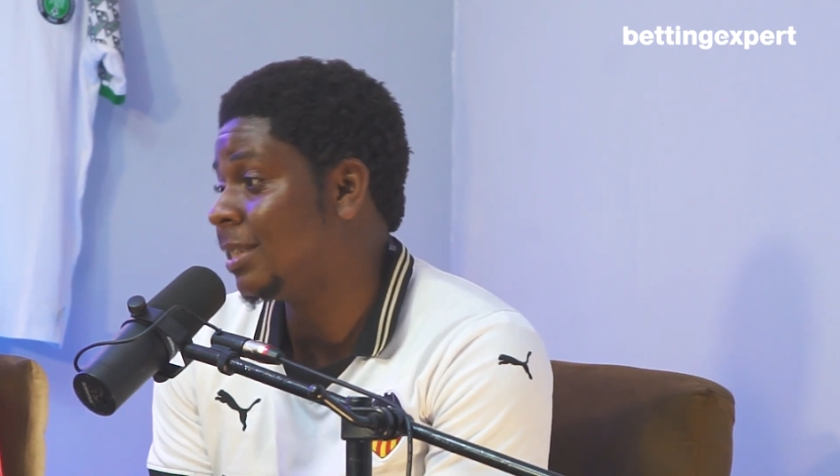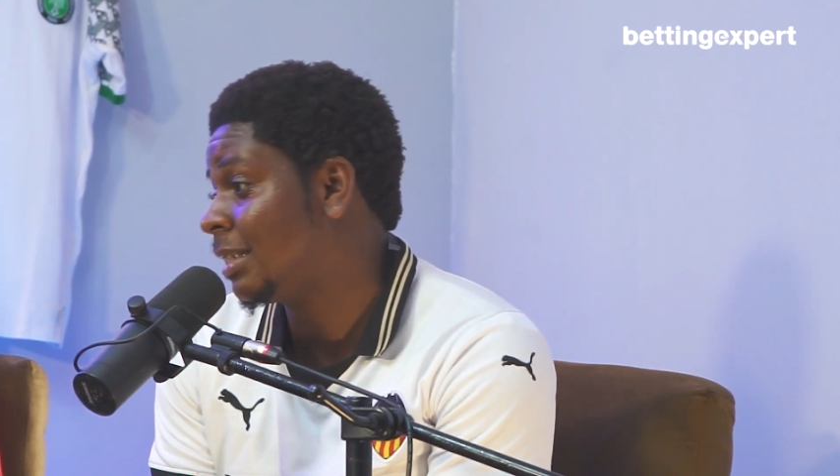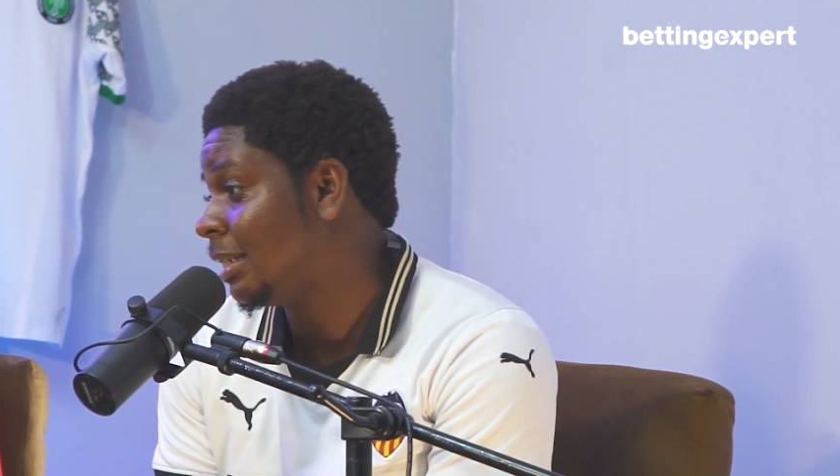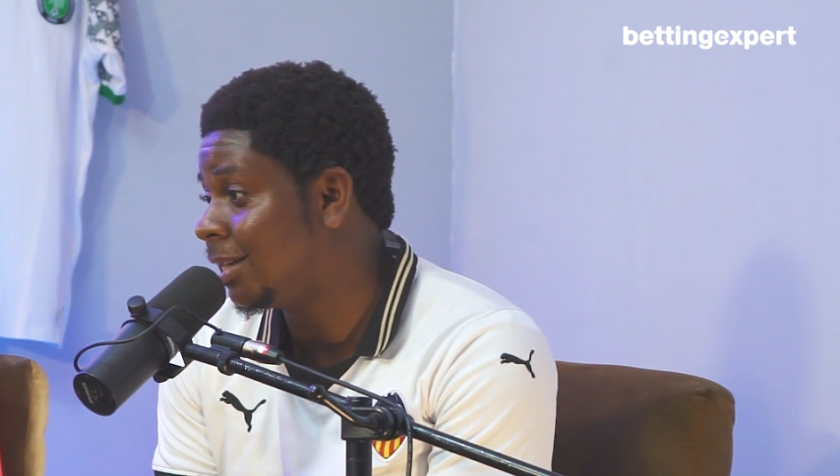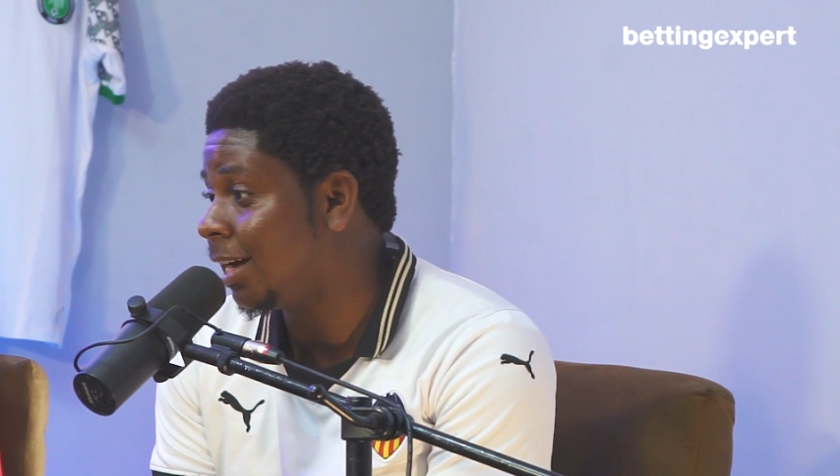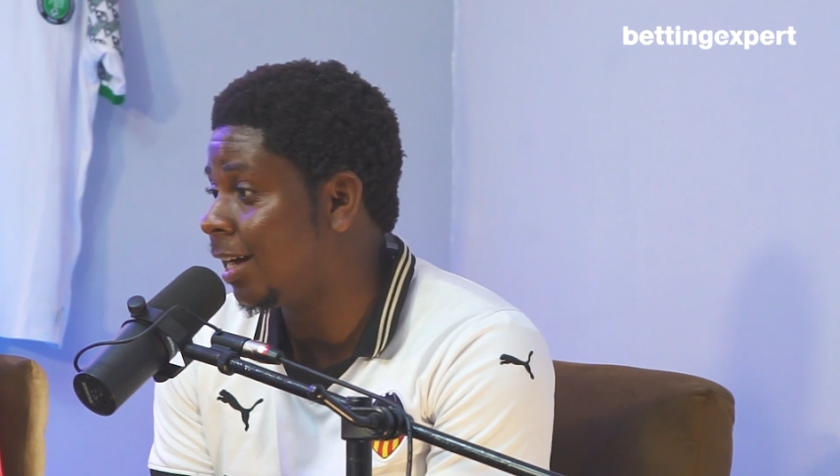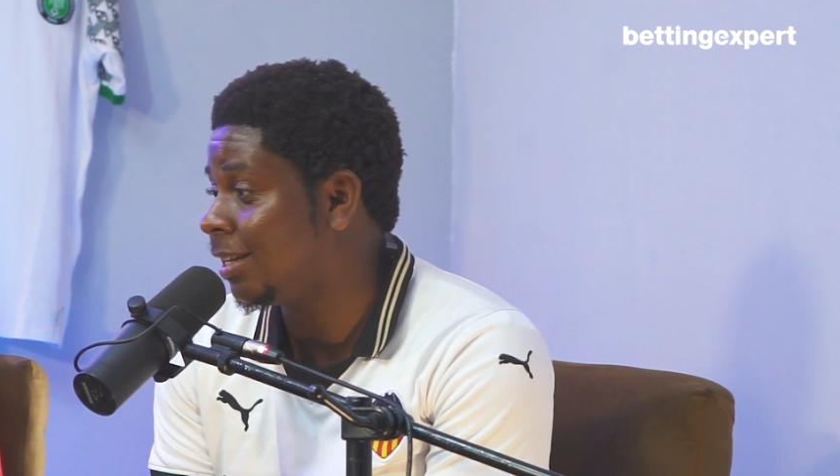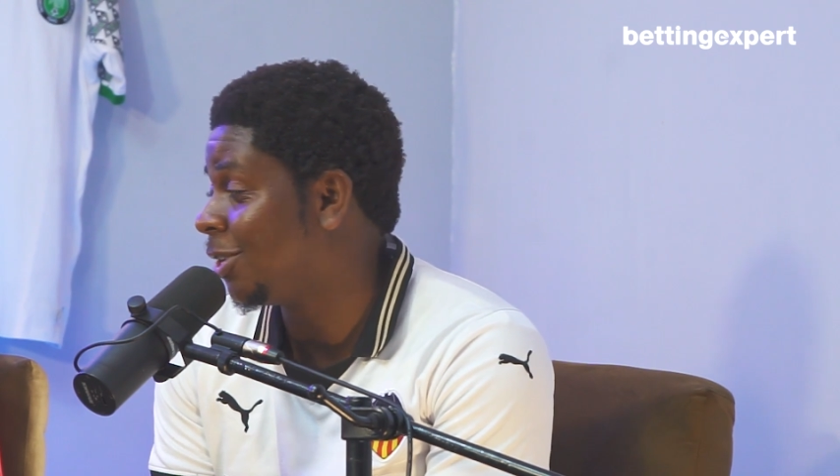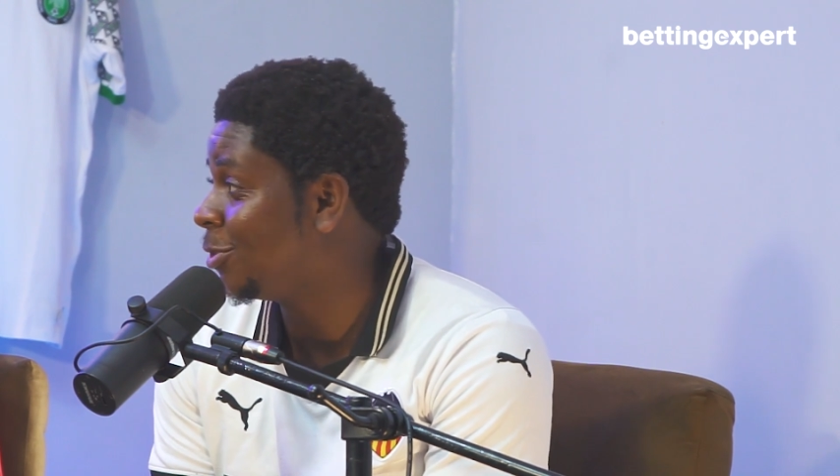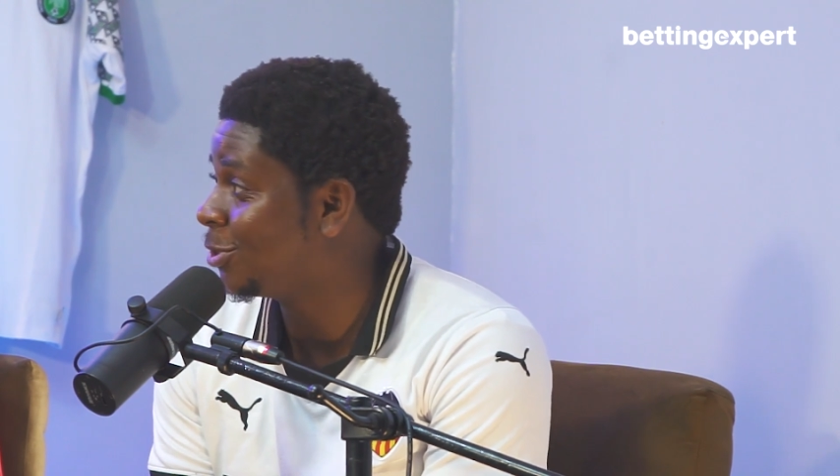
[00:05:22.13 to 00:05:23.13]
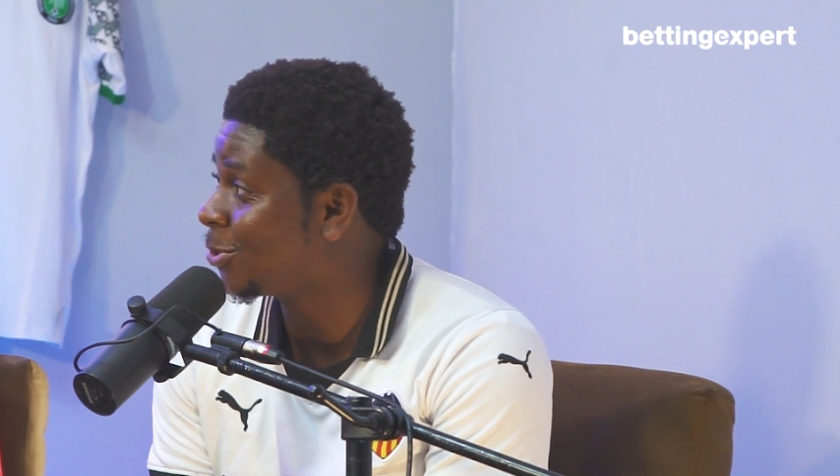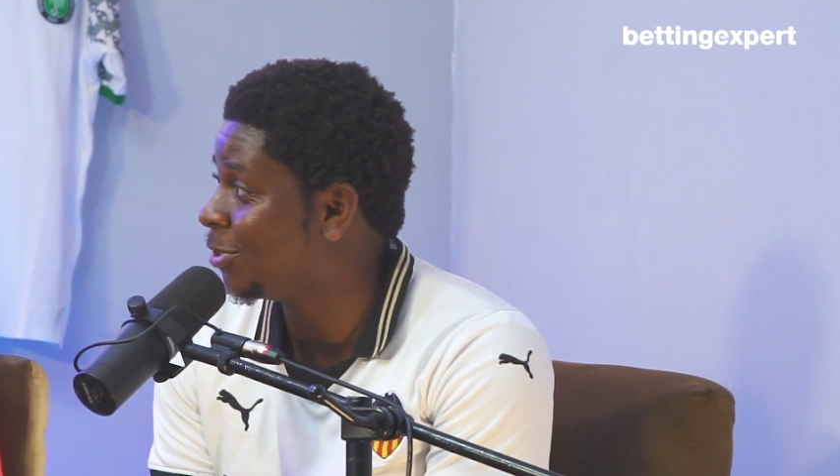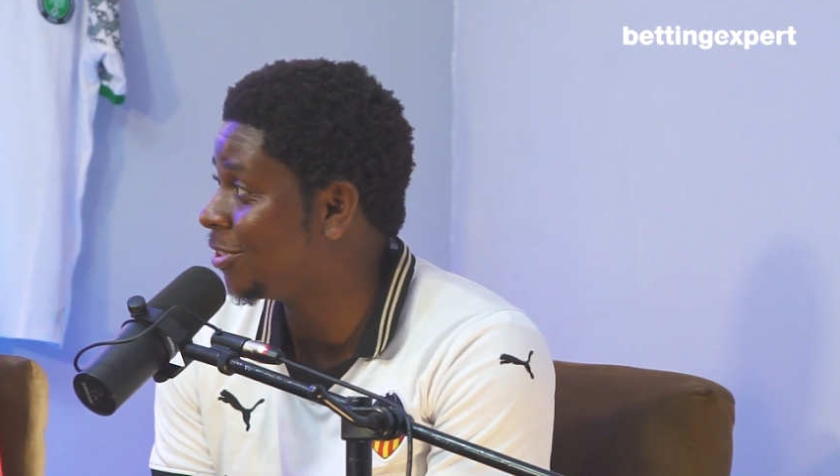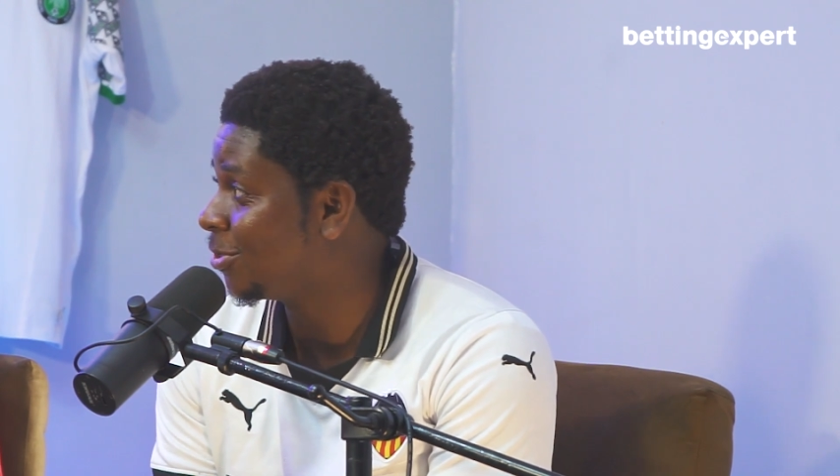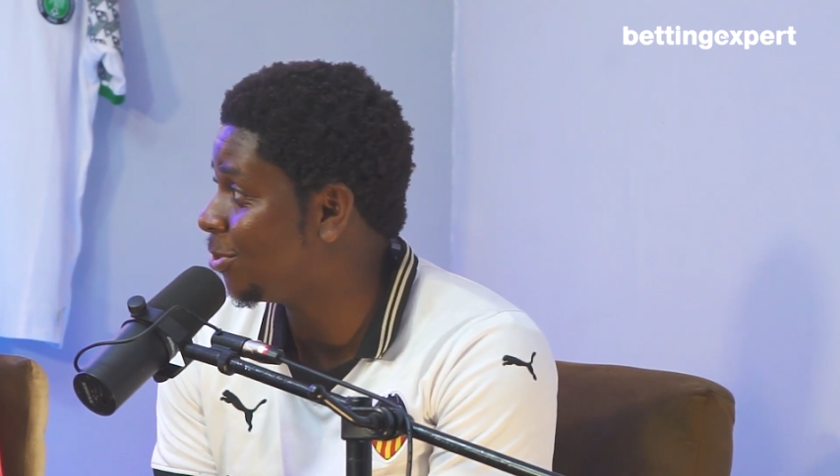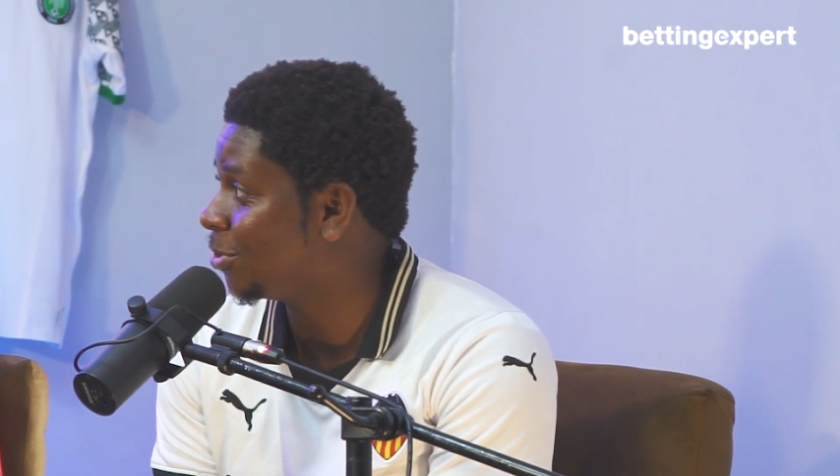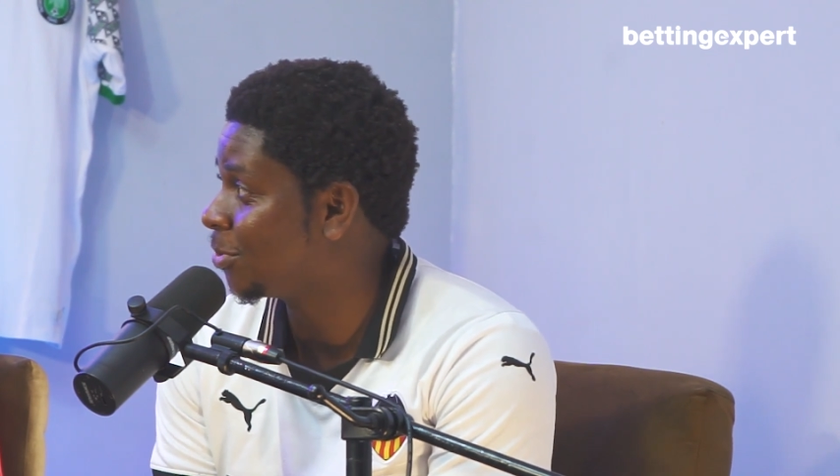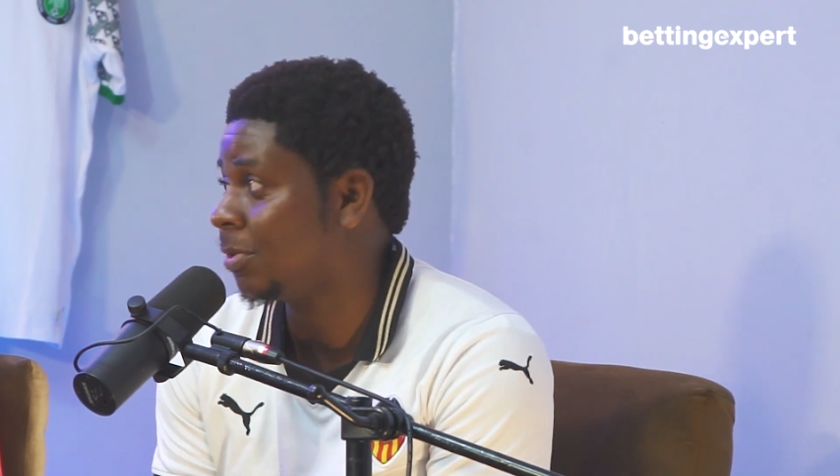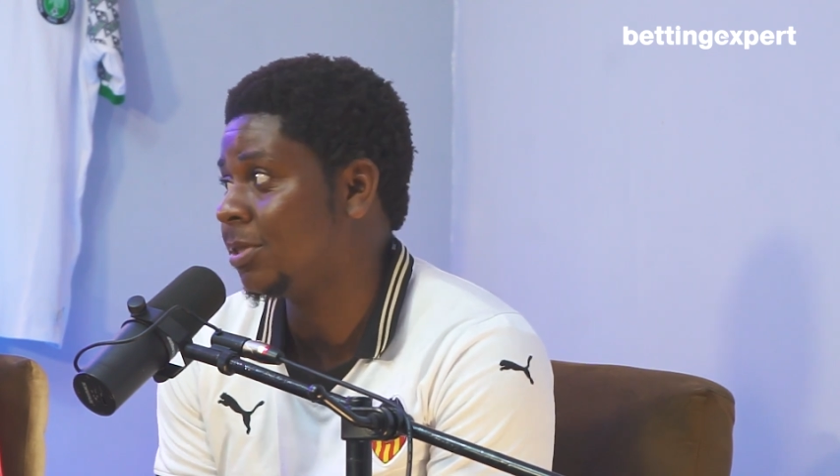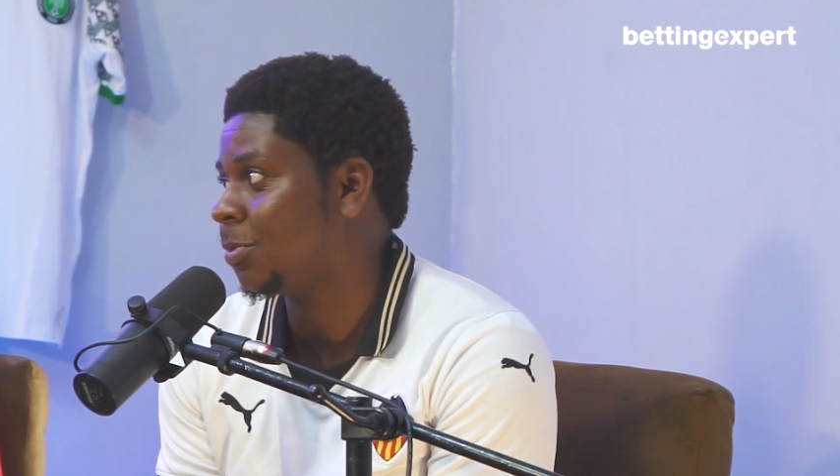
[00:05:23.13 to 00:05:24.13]
Oh, Bundesliga, they're always
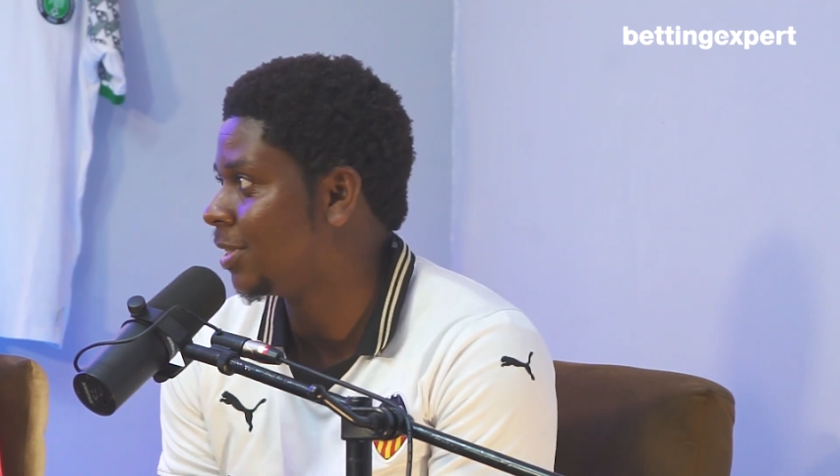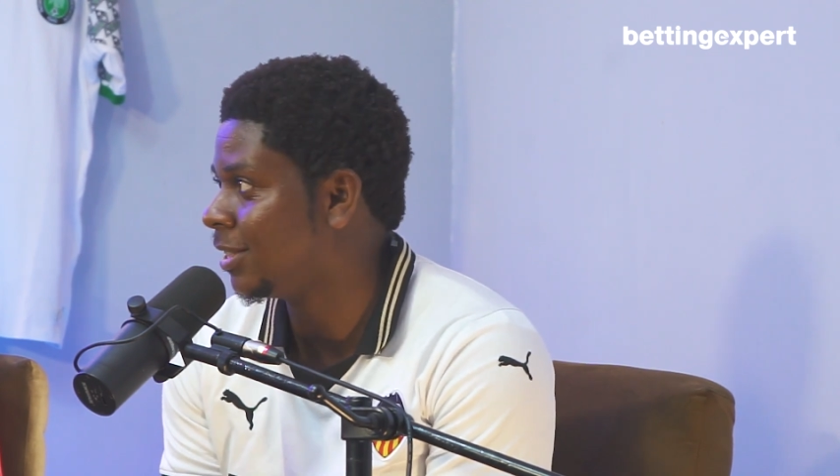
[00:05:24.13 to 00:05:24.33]
scoring goals.